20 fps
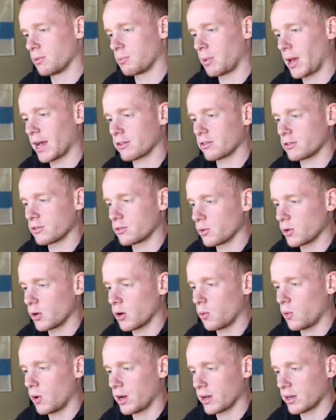in the background, so we
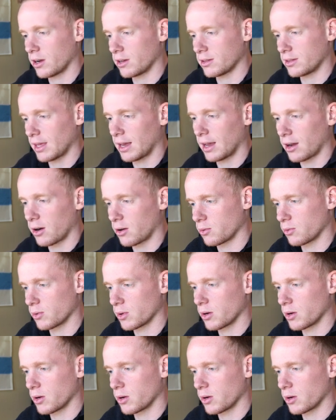don't want to cut that out.